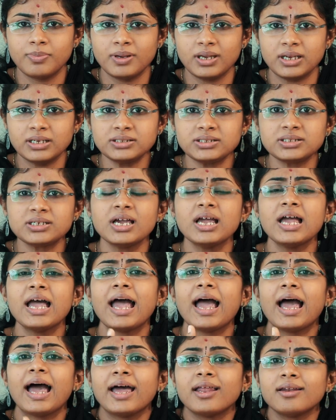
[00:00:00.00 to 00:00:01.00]
based
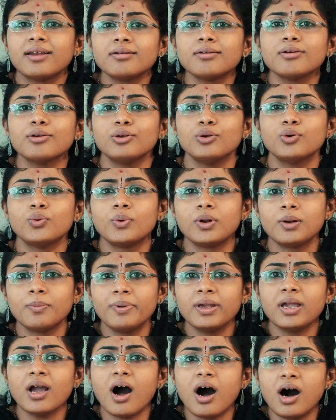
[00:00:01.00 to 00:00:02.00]
and you will
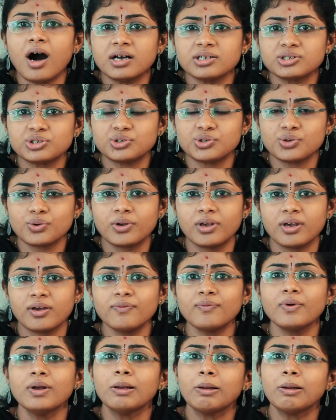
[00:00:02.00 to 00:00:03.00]
be asked to give